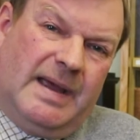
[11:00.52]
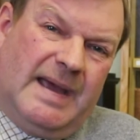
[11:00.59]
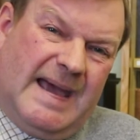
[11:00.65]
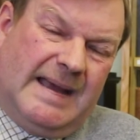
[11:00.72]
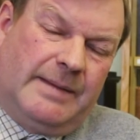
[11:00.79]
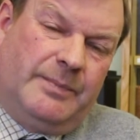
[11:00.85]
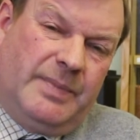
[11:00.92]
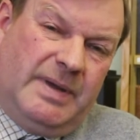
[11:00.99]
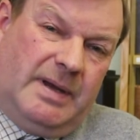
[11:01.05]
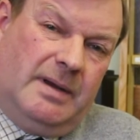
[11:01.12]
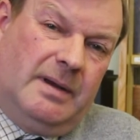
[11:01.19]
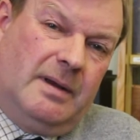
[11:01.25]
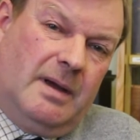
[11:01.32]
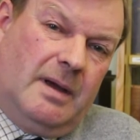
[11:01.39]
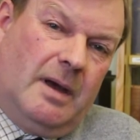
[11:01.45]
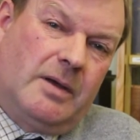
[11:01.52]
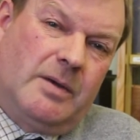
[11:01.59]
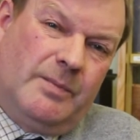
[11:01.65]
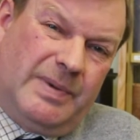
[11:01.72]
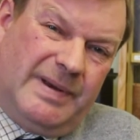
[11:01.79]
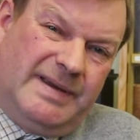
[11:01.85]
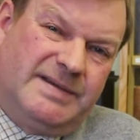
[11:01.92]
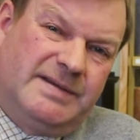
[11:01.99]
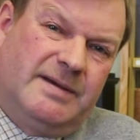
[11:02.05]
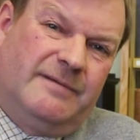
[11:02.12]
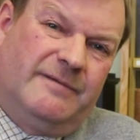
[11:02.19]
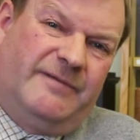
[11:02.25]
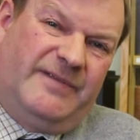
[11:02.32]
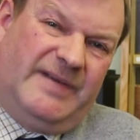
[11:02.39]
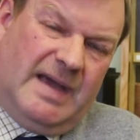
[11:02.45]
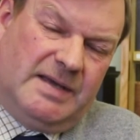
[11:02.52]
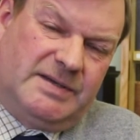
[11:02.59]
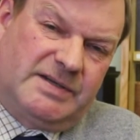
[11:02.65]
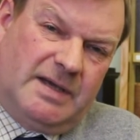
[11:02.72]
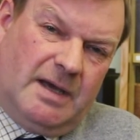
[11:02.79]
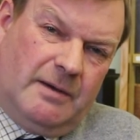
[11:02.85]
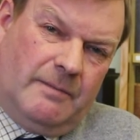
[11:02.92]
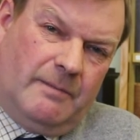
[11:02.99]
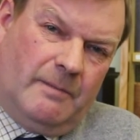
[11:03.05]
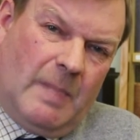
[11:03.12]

had been a complete fiasco.